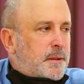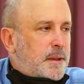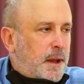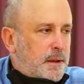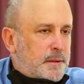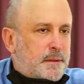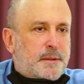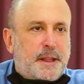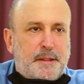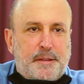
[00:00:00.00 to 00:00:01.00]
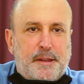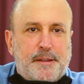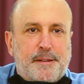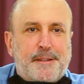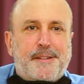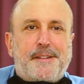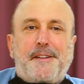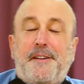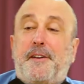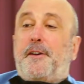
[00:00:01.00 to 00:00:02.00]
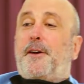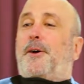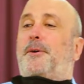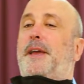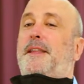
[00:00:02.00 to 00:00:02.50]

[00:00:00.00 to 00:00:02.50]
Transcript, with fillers: Yeah, that thing. Okay,